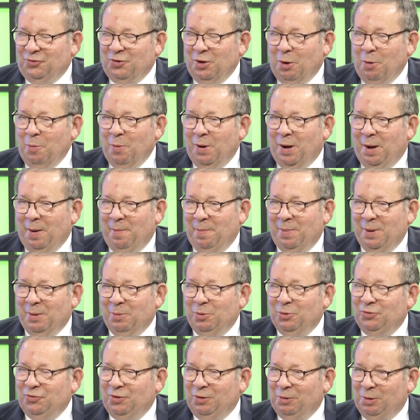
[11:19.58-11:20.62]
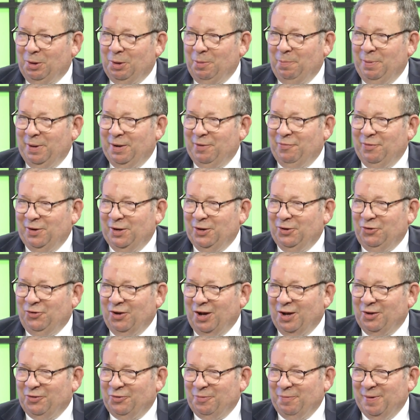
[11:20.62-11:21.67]
So it was a little bit of an
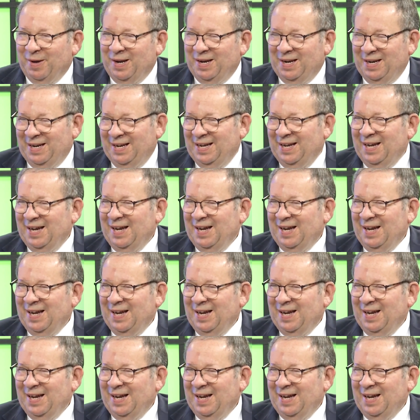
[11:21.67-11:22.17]
adjustment,